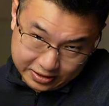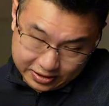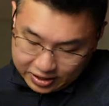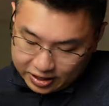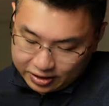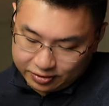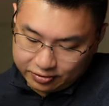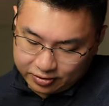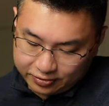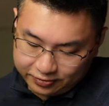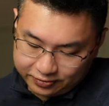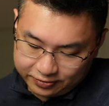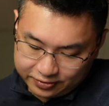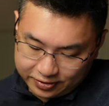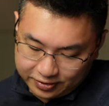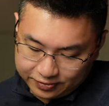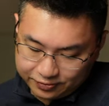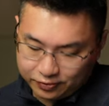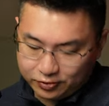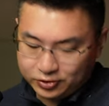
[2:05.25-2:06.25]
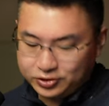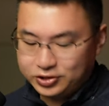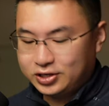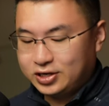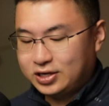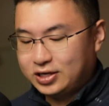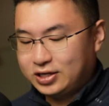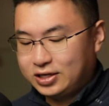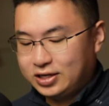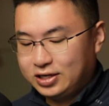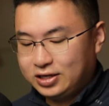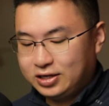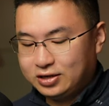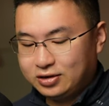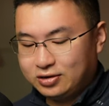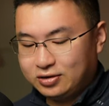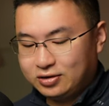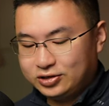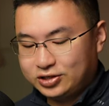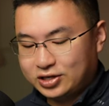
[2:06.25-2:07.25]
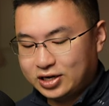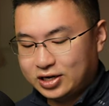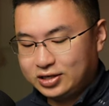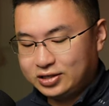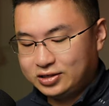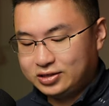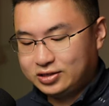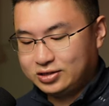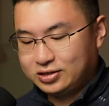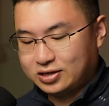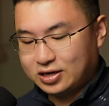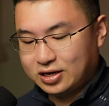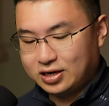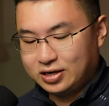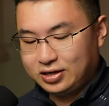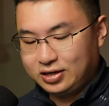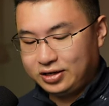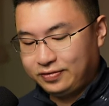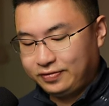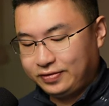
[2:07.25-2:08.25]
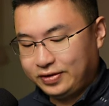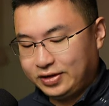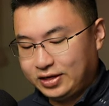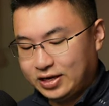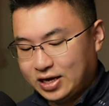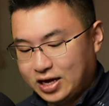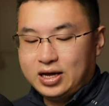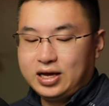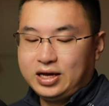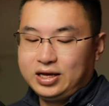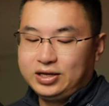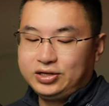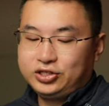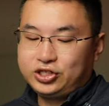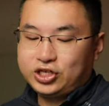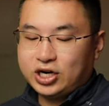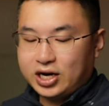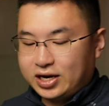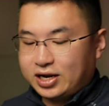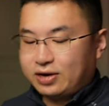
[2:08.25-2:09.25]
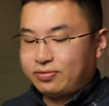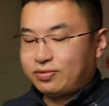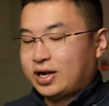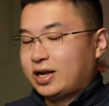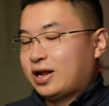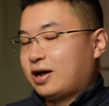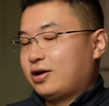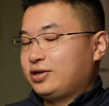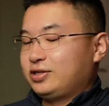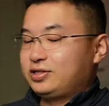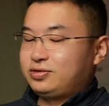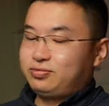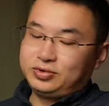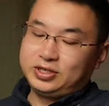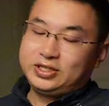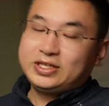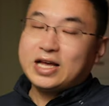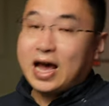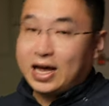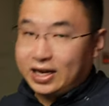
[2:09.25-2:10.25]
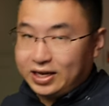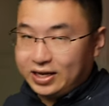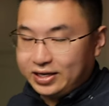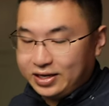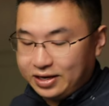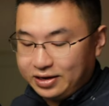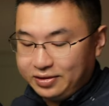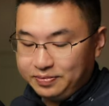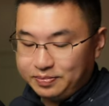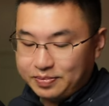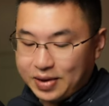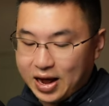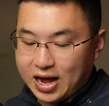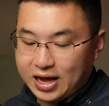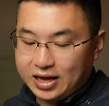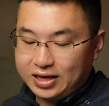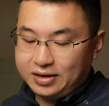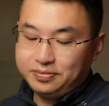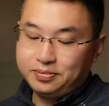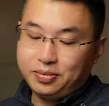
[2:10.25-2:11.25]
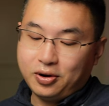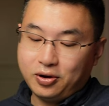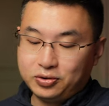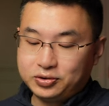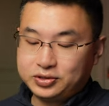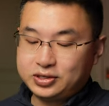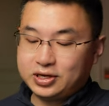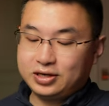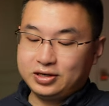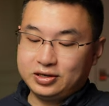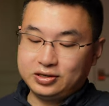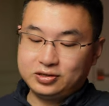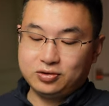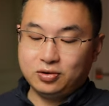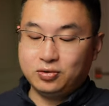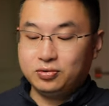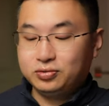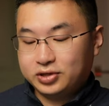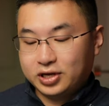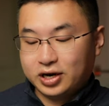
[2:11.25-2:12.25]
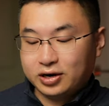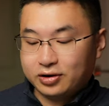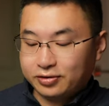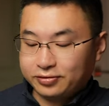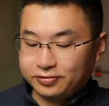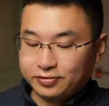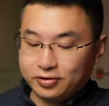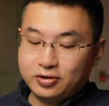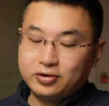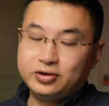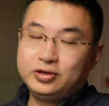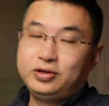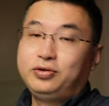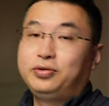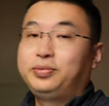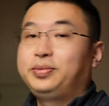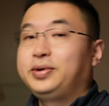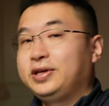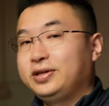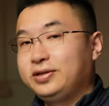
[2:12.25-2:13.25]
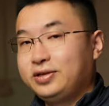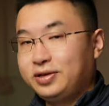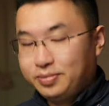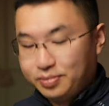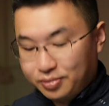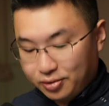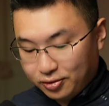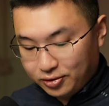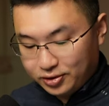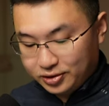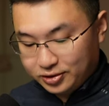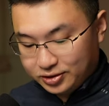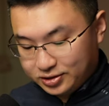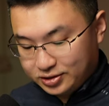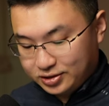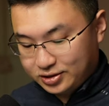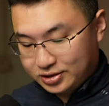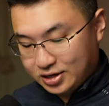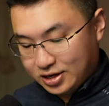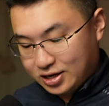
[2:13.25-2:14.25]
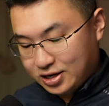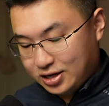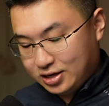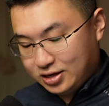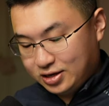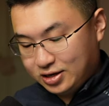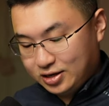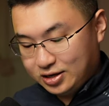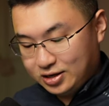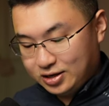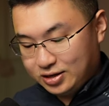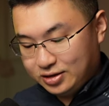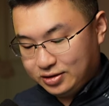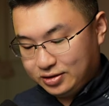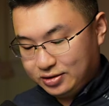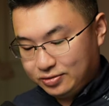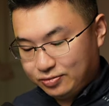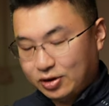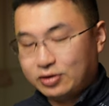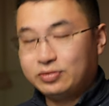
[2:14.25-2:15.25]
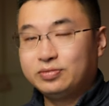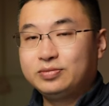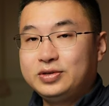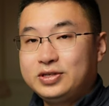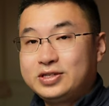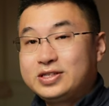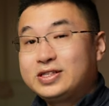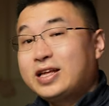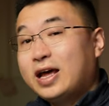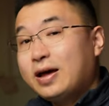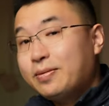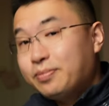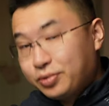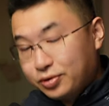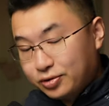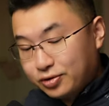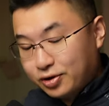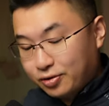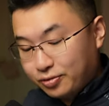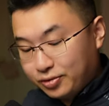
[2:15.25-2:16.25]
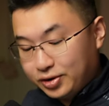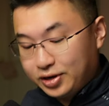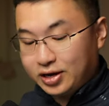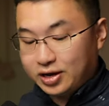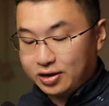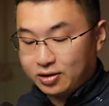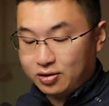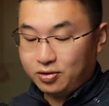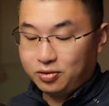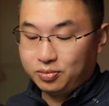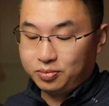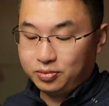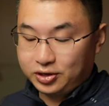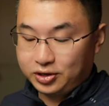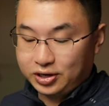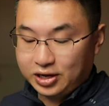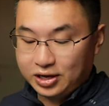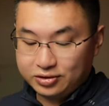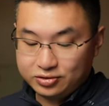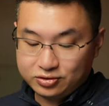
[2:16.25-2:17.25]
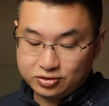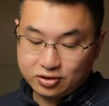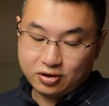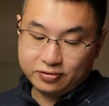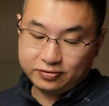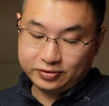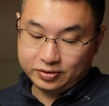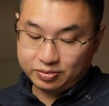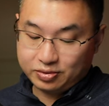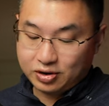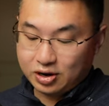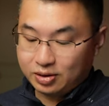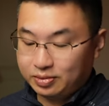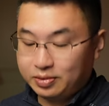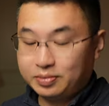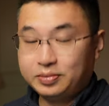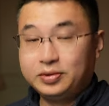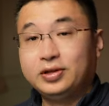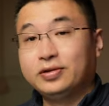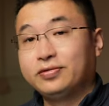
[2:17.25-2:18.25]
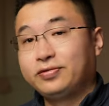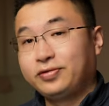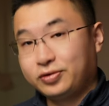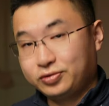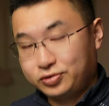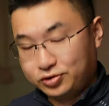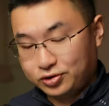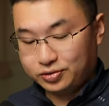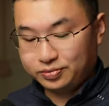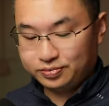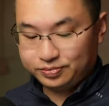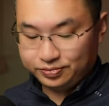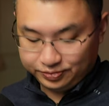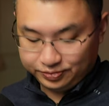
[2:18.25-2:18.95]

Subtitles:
the tariff, unfortunately, on Chinese EV, and China right now is retaliating by imposing its own tariff on European imports. And well, it's temporary, and hope we can solve the problem in the future.